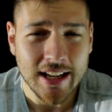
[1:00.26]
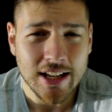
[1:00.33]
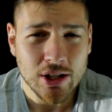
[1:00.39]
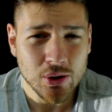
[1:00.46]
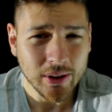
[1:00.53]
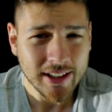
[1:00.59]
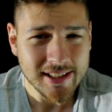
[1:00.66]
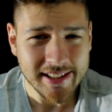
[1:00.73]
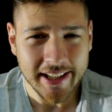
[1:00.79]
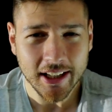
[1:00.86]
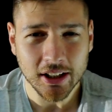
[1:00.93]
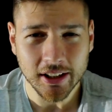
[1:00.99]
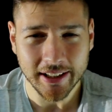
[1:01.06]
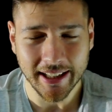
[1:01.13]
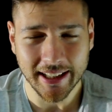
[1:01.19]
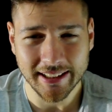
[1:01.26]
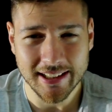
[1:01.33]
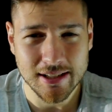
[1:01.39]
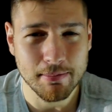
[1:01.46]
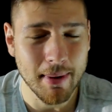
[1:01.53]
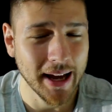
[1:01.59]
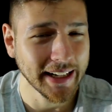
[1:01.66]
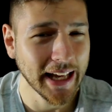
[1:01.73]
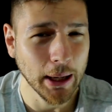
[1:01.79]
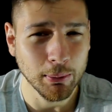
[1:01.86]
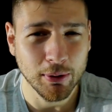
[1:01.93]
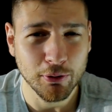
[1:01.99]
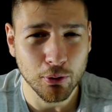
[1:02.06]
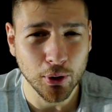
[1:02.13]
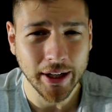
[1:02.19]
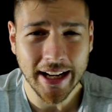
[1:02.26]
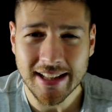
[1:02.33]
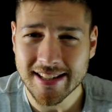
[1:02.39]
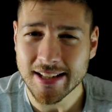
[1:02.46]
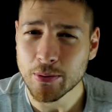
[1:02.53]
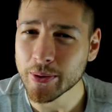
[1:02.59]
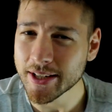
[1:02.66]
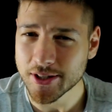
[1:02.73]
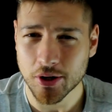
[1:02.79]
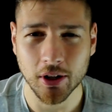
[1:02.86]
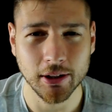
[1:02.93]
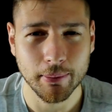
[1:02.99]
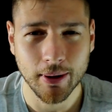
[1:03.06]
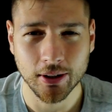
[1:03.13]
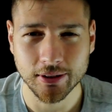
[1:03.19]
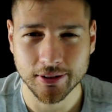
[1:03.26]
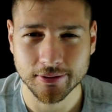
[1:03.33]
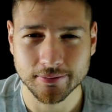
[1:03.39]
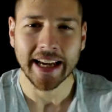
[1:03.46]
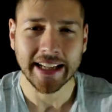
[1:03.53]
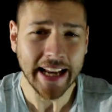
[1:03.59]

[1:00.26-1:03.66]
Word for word: So, let's take a look at this man, Henry Ford, and see what he's all about. In